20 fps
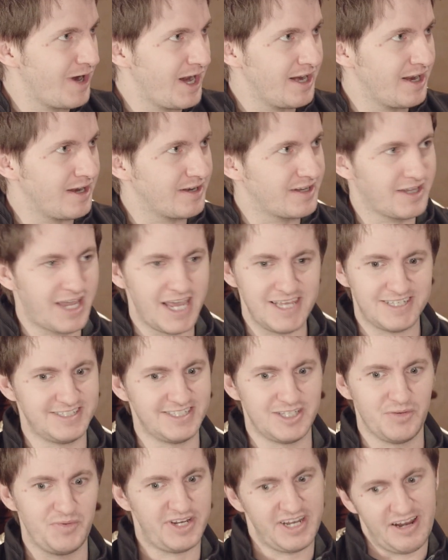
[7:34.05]
right?
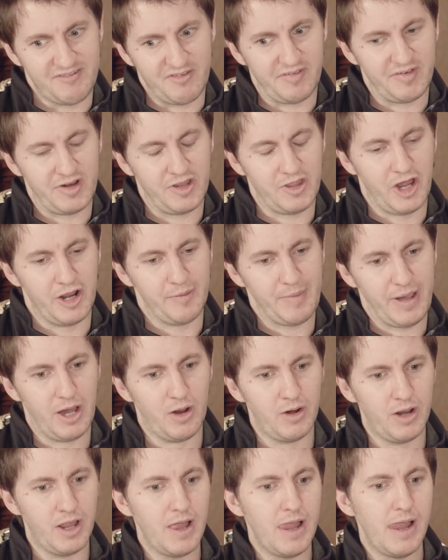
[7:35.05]
Cases that we'd never even thought about.